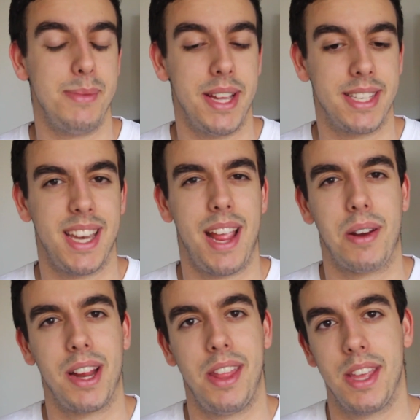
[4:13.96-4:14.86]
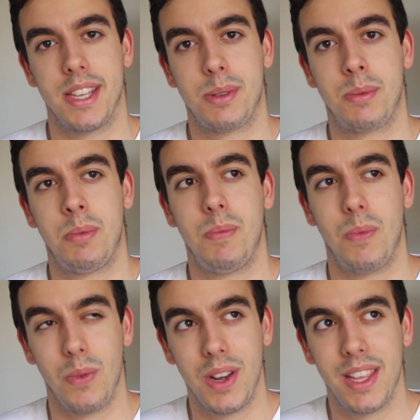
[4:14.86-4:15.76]
It's an area that's
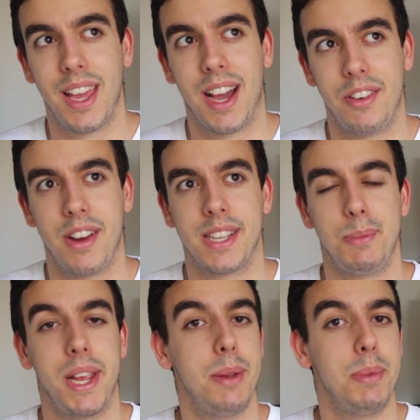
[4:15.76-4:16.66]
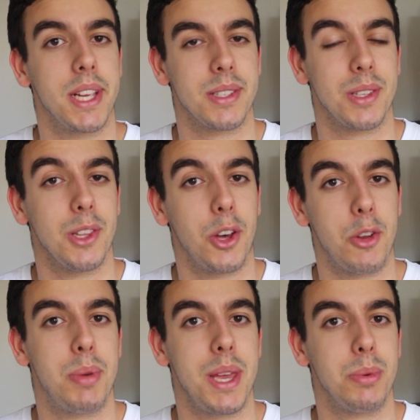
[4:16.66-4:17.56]
really underestimated because a lot
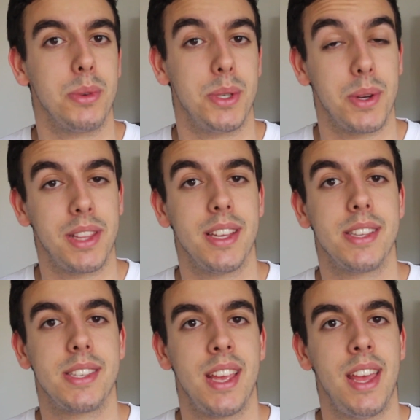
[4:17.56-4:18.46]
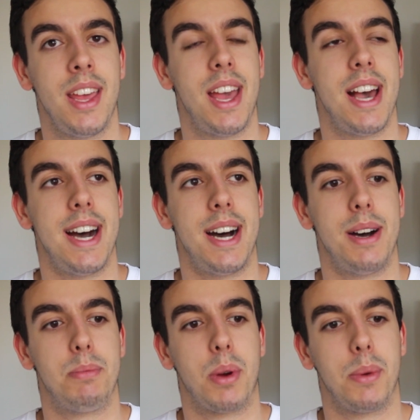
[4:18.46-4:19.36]
of people doing this
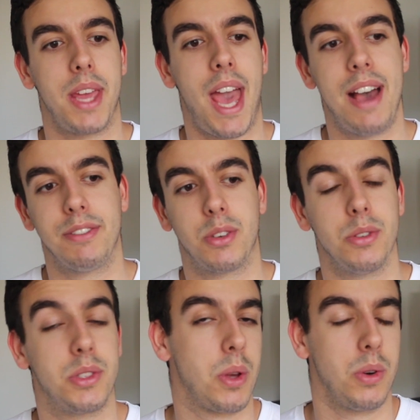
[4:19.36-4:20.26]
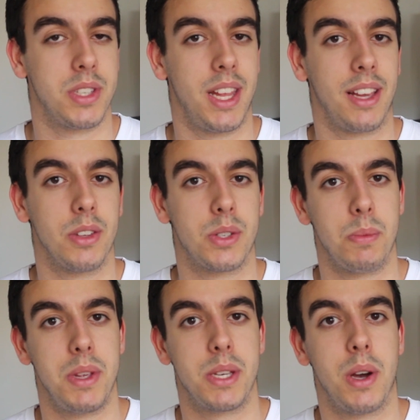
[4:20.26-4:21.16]
probably have good scores in English
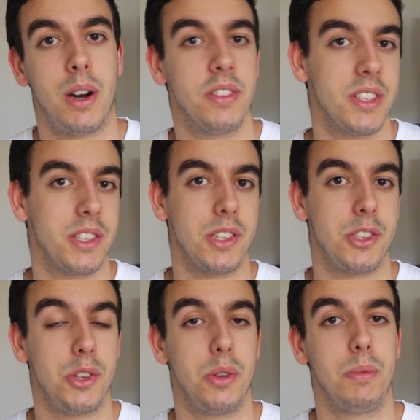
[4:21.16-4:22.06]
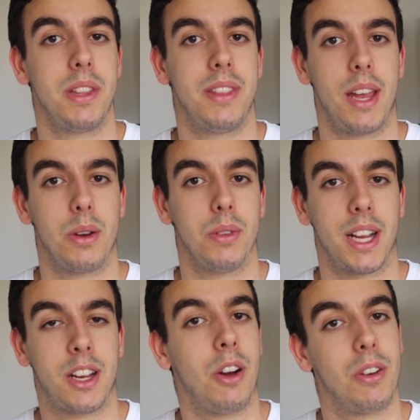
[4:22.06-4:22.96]
from year 12 and just assume that that'll
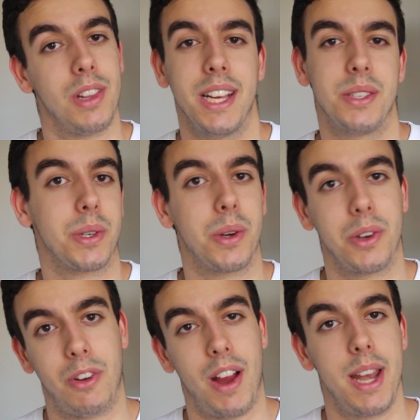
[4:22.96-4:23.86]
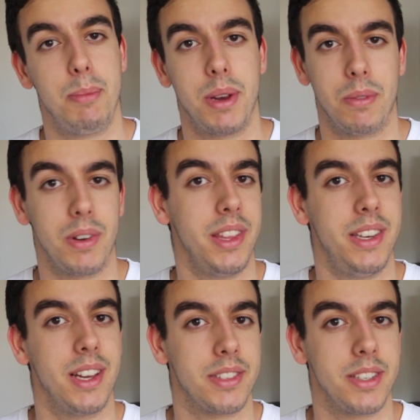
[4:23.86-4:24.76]
like correlate to a good grade, but it really
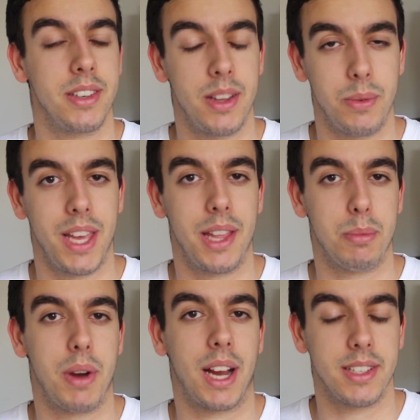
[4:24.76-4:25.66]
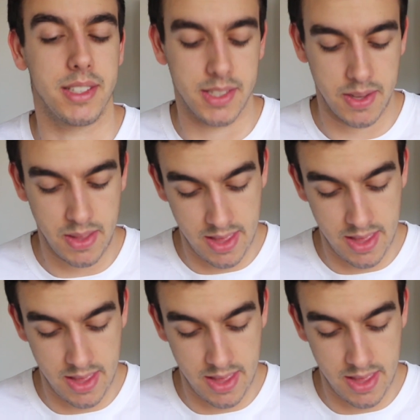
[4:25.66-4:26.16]
doesn't without the practice.